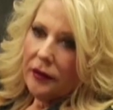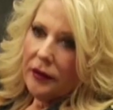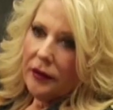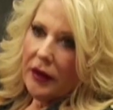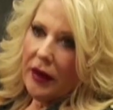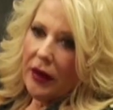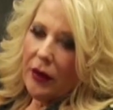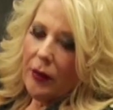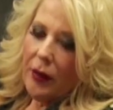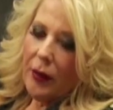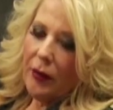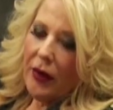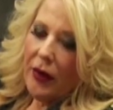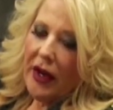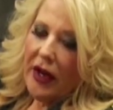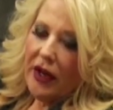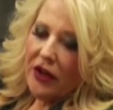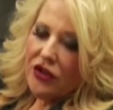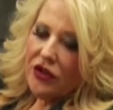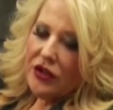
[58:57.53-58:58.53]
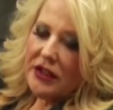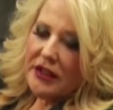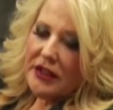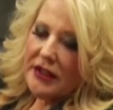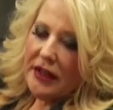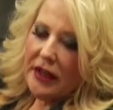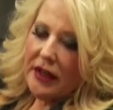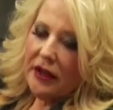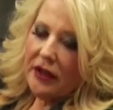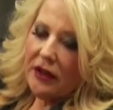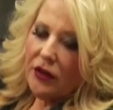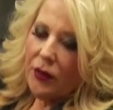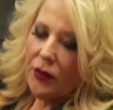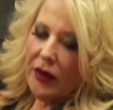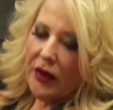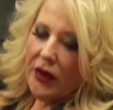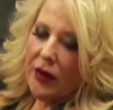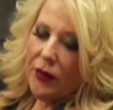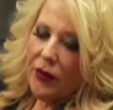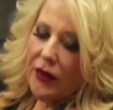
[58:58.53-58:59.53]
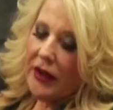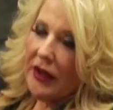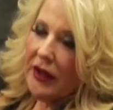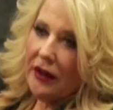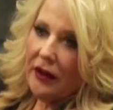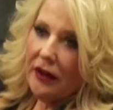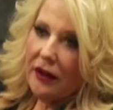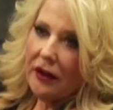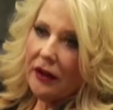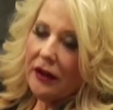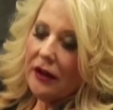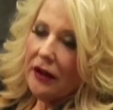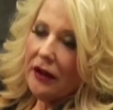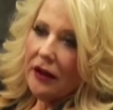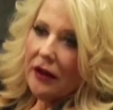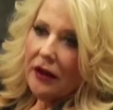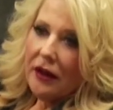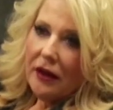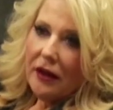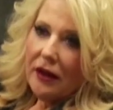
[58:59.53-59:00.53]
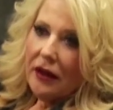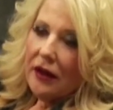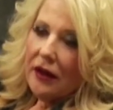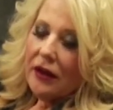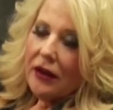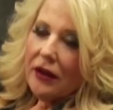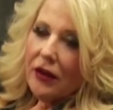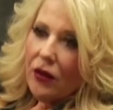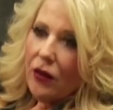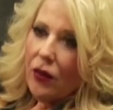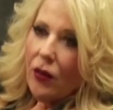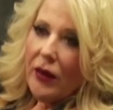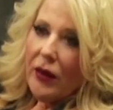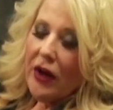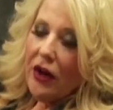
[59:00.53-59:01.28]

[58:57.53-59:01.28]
And I remember Ashley saying to Brittany, we